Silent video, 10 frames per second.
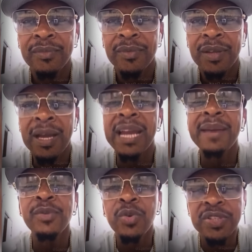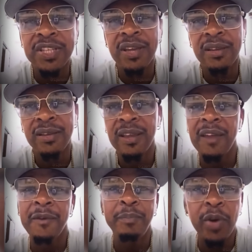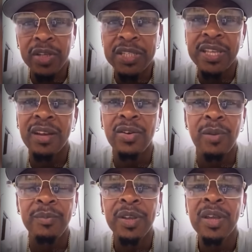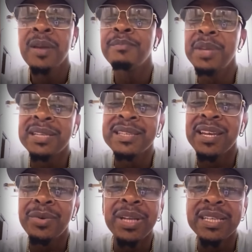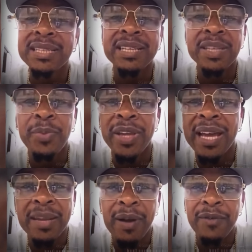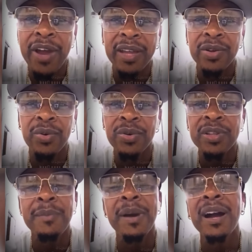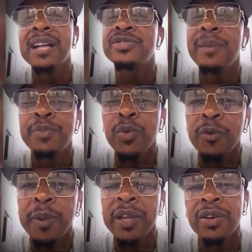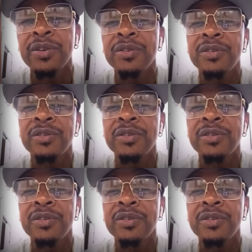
Because them know say, if the police then come, based on the relationship we have them have right now, they are going to try to prove upon you.